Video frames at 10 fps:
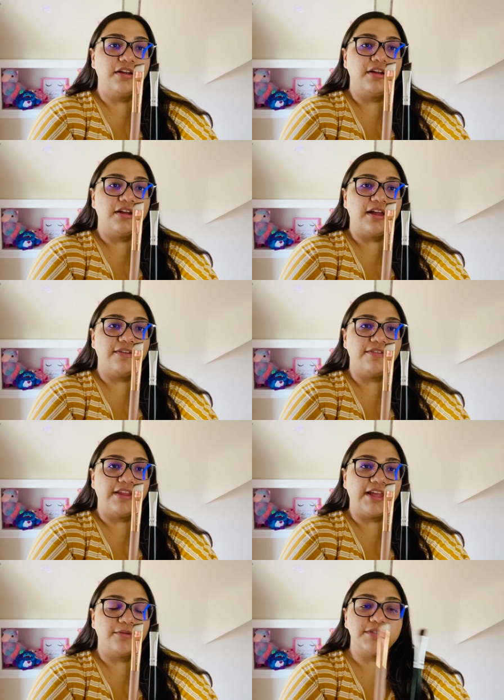I feel
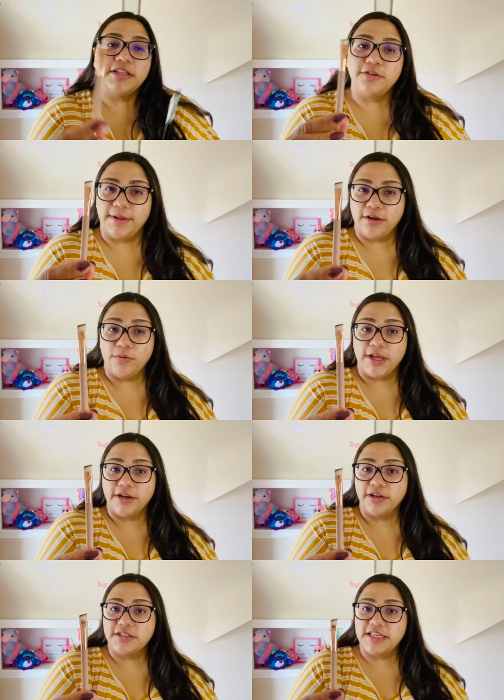like it was a little bit
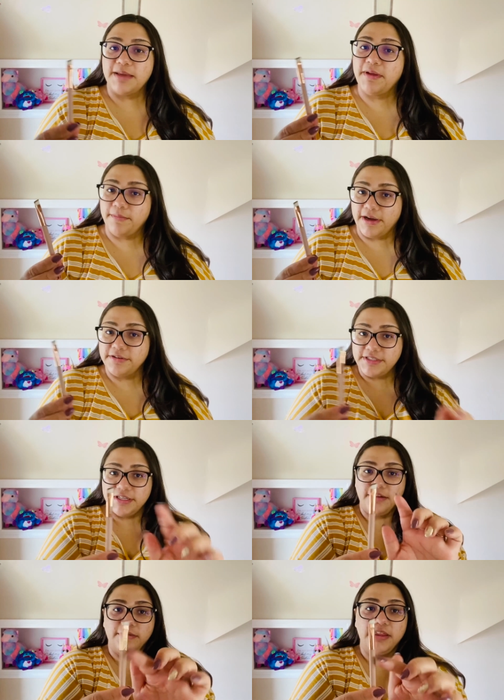quicker to get my brows
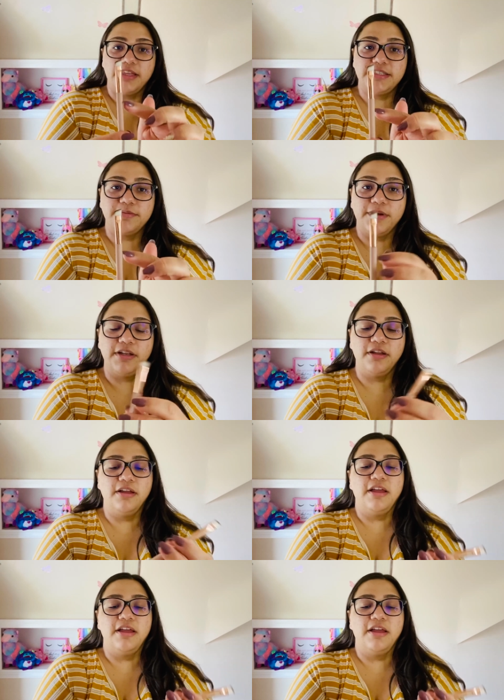done with this one.